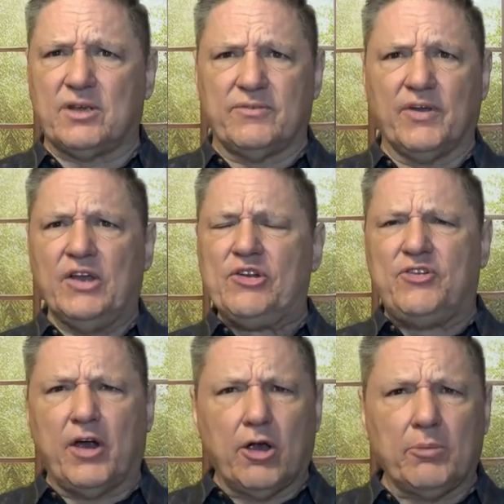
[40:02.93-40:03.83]
of
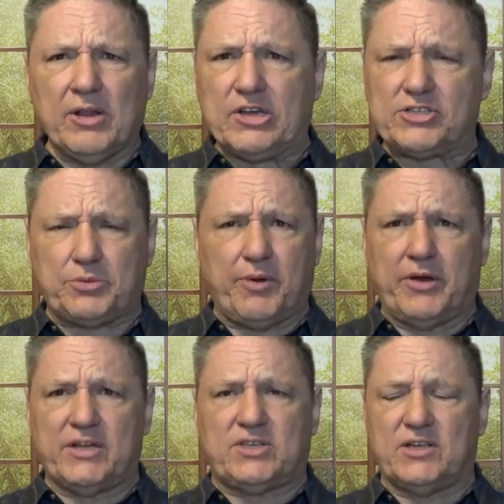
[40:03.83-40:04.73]
terrible
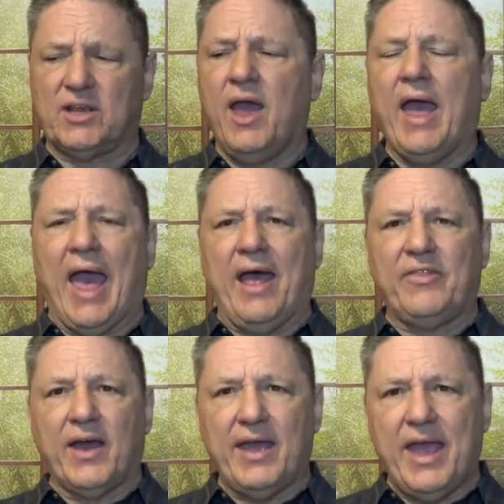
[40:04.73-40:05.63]
experiences.
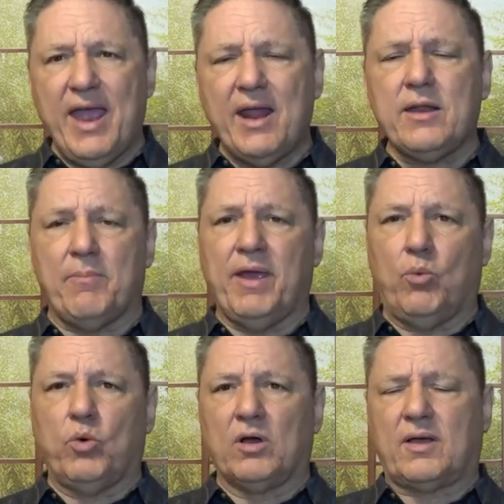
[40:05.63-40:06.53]
And the enemy
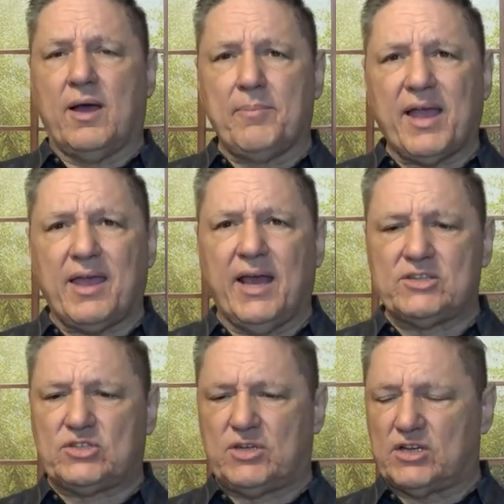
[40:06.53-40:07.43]
will come
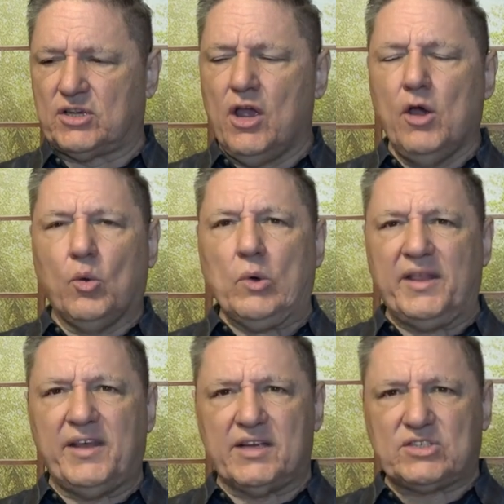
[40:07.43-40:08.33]
against us
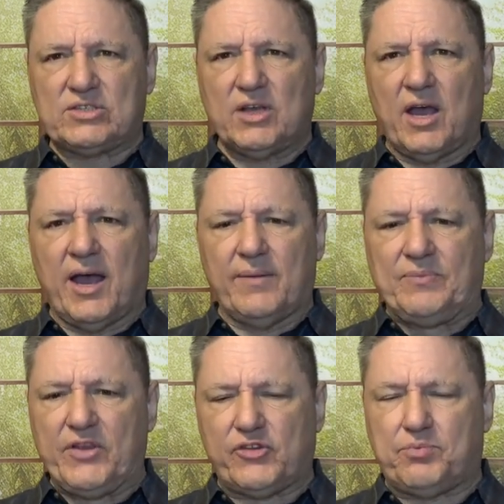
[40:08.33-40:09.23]
with this uh,
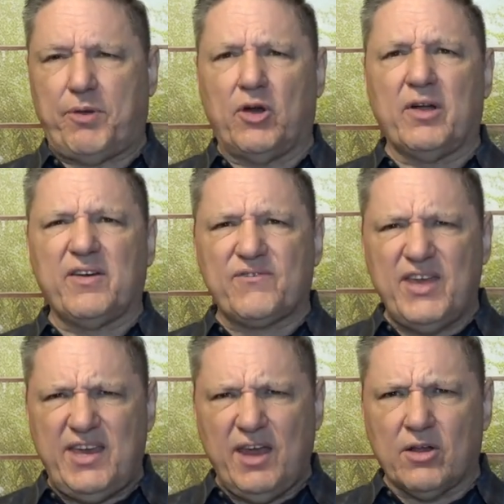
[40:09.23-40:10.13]
spirit
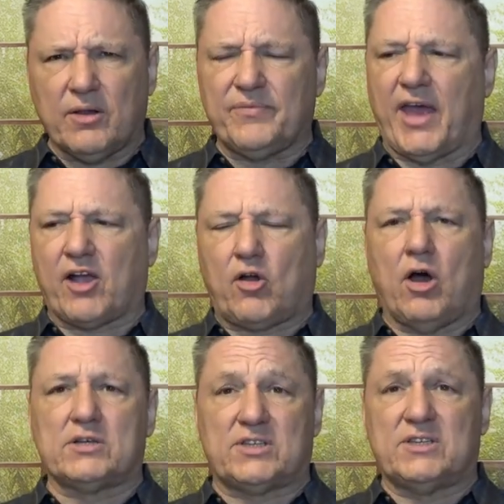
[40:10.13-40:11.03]
of guilt that
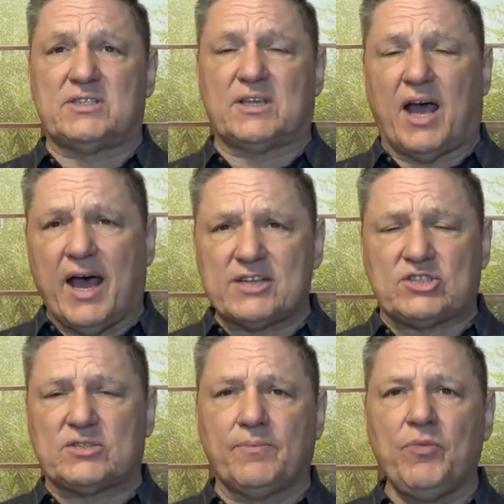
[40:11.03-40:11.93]
causes
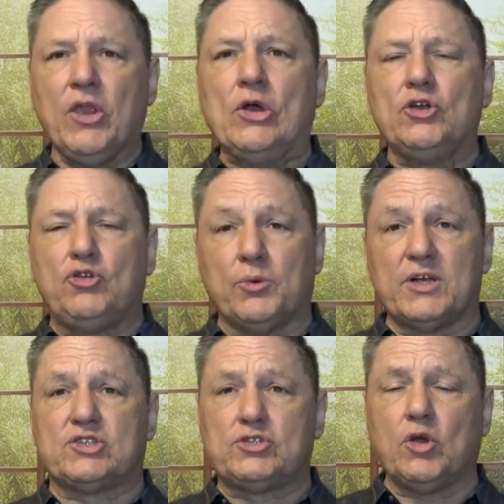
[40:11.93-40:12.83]
us to
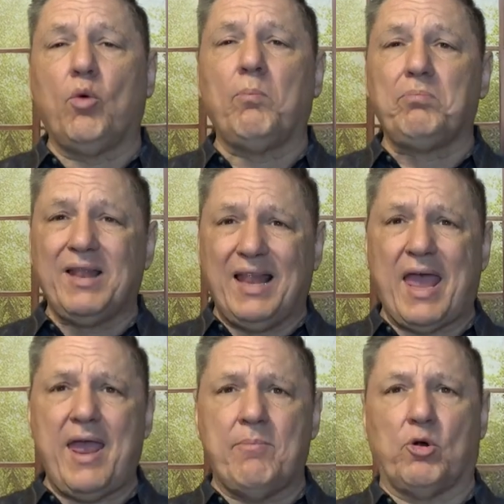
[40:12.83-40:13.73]
assume
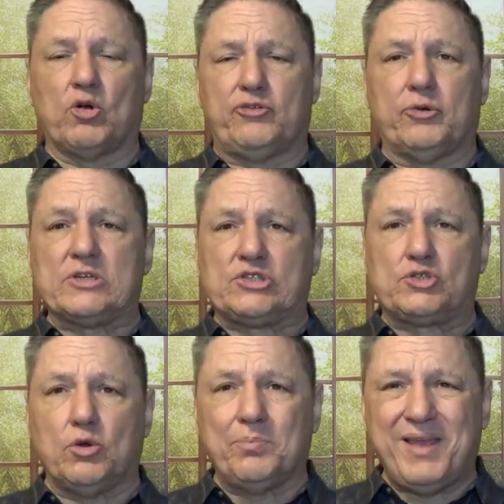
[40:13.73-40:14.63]
blame or to
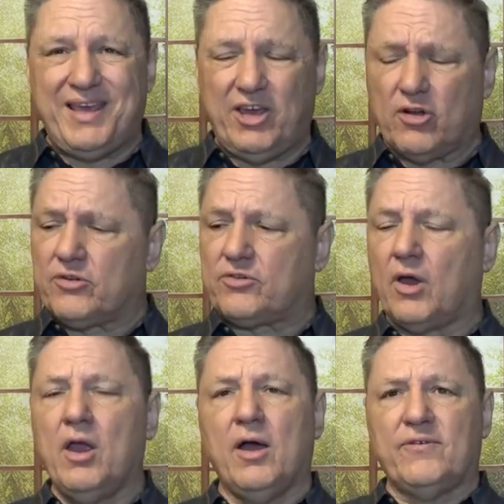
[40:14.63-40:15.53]
assume guilt
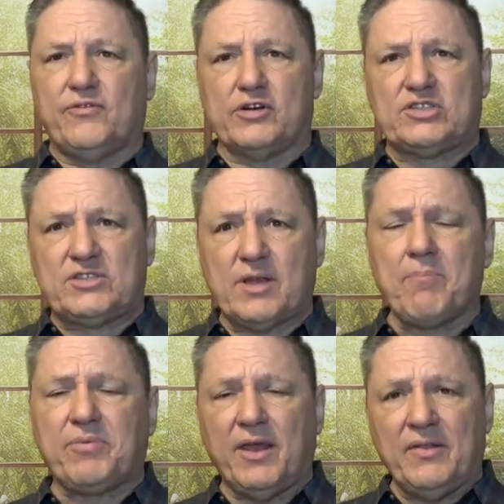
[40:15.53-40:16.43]
for
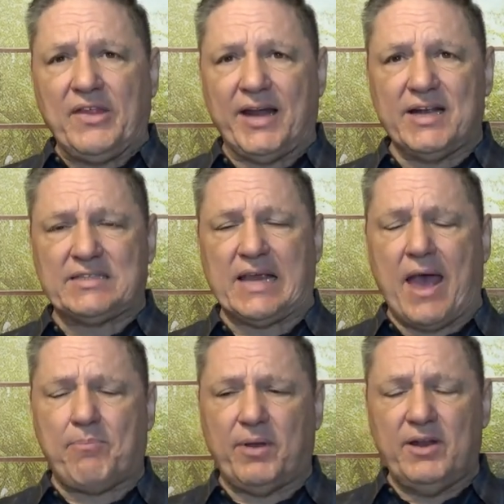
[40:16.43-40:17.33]
something that has
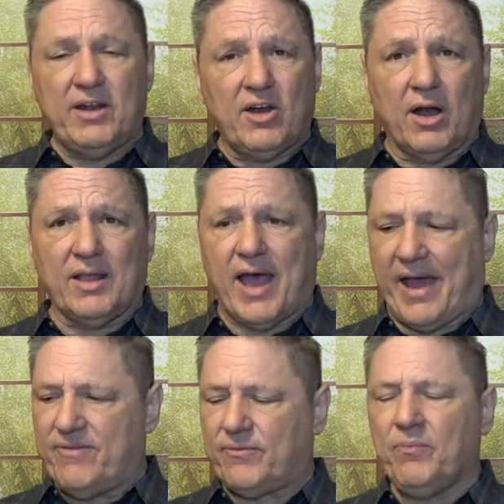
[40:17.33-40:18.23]
happened in our
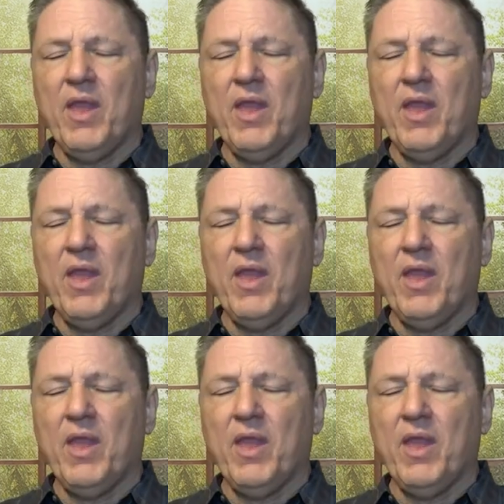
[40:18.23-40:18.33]
life.